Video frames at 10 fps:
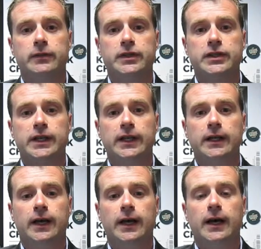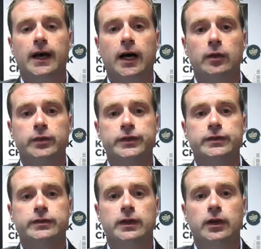She
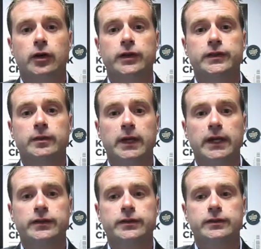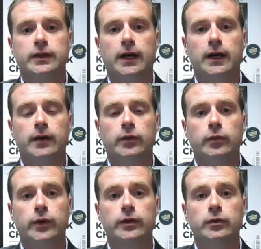helps her siblings
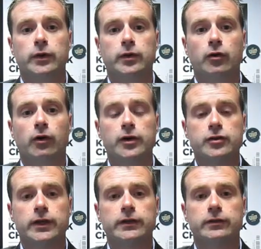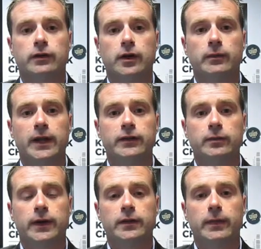with groceries on a
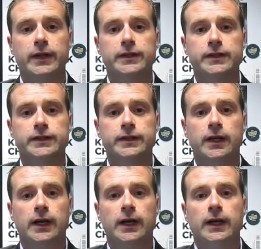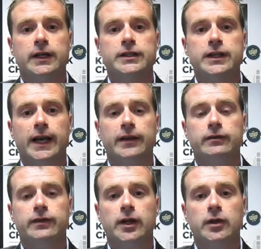month-to-month basis. She has a
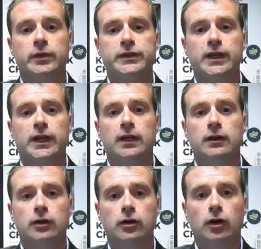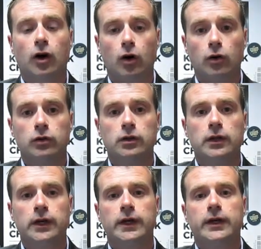very particular
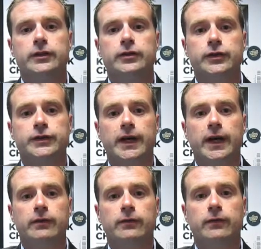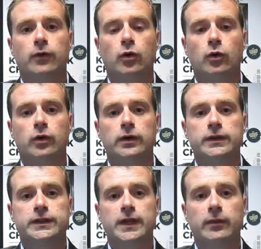goal to save for
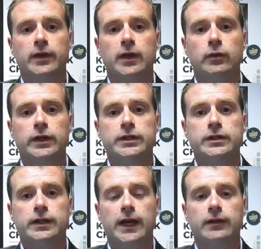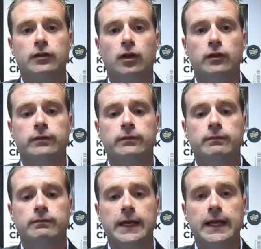something which has a lot
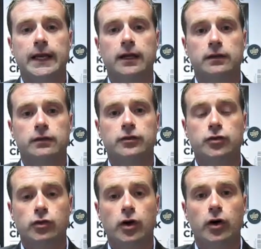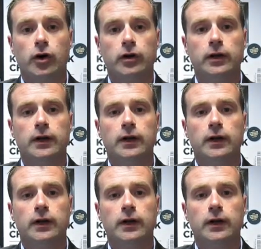of meaning to her,